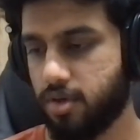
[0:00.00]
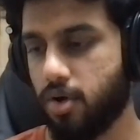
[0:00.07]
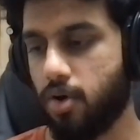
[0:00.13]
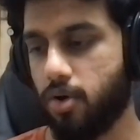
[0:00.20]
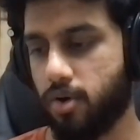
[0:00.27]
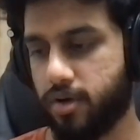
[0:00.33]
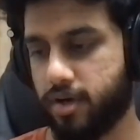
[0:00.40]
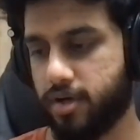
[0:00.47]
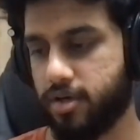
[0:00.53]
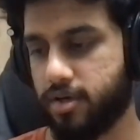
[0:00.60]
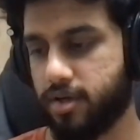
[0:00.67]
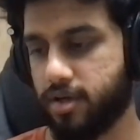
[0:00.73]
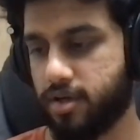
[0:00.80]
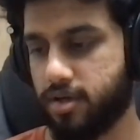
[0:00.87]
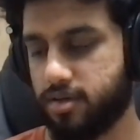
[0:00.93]
Oh, right.
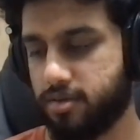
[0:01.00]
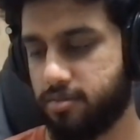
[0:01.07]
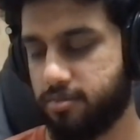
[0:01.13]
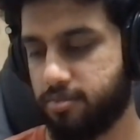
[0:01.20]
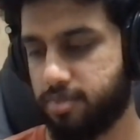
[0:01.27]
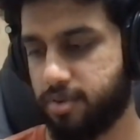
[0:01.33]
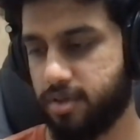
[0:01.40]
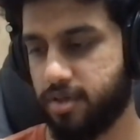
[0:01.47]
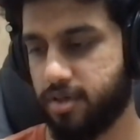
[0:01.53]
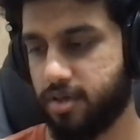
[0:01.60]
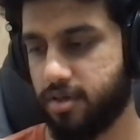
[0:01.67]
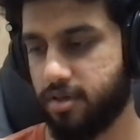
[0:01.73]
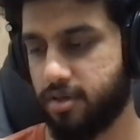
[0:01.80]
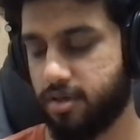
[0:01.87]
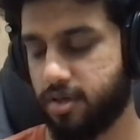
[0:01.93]
Yeah. P
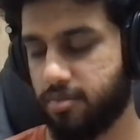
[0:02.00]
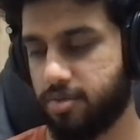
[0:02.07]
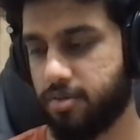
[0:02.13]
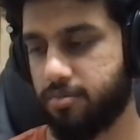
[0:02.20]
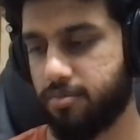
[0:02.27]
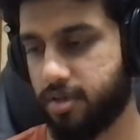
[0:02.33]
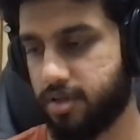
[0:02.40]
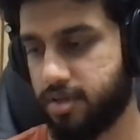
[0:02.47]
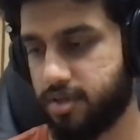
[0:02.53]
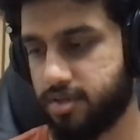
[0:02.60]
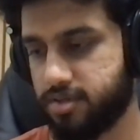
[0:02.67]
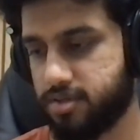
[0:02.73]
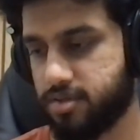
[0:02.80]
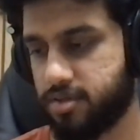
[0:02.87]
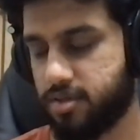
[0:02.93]
double
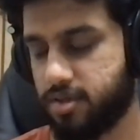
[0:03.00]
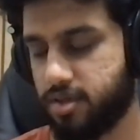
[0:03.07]
implies